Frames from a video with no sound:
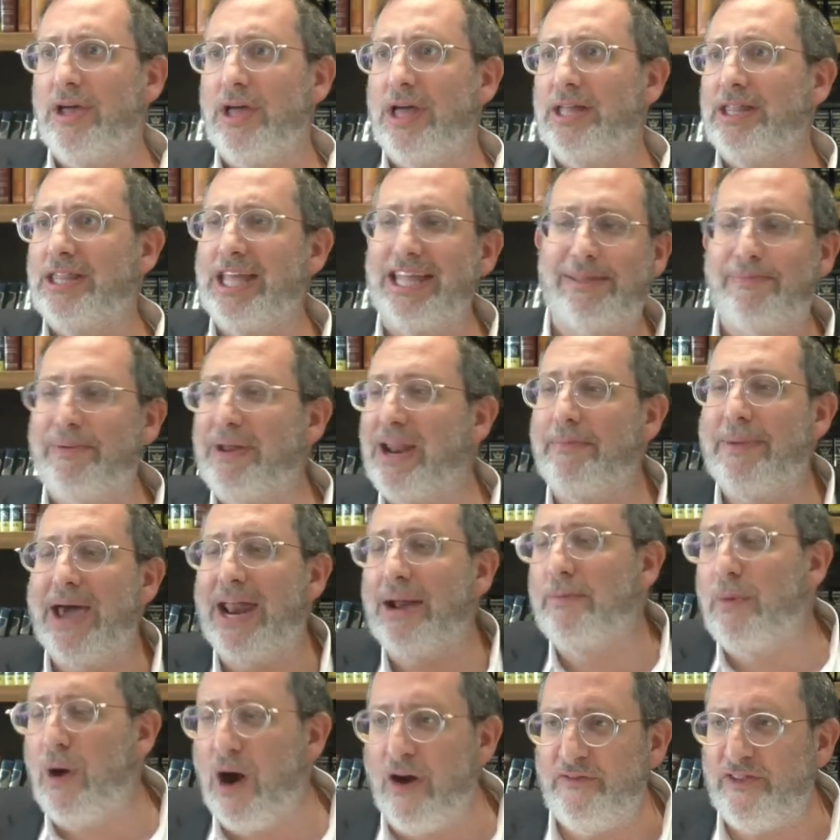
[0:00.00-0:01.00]
There's been a
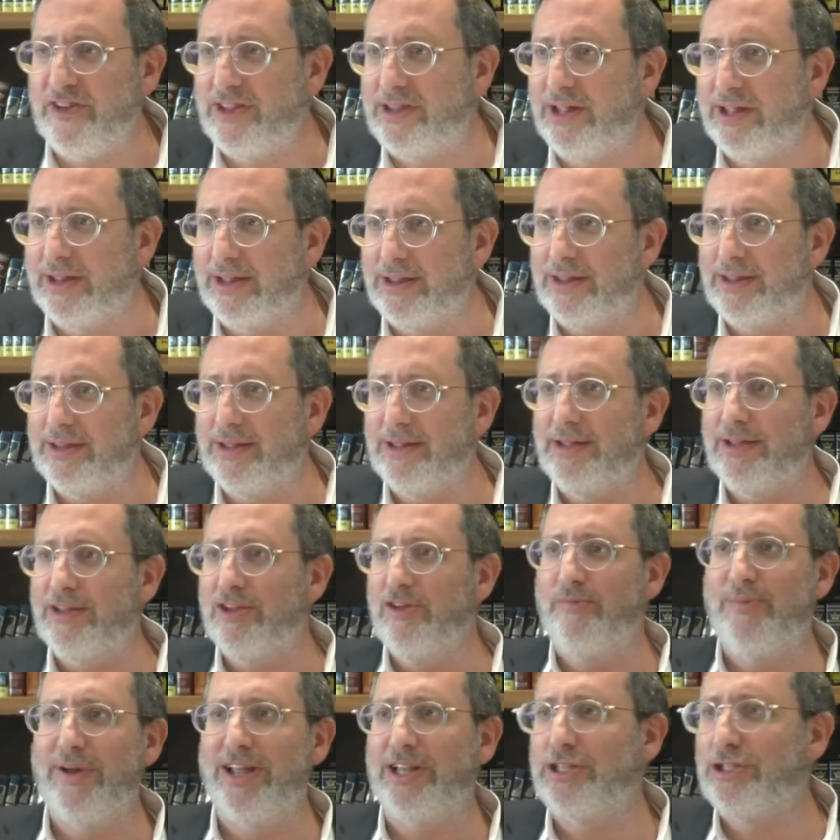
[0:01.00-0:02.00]
metamorphosis.
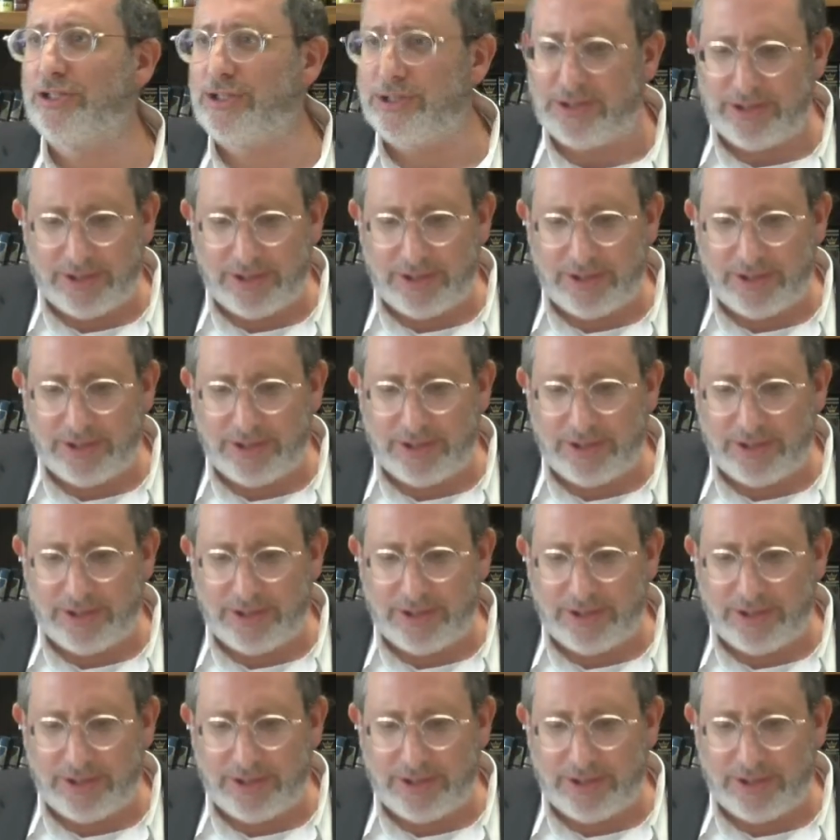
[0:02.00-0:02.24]
You've been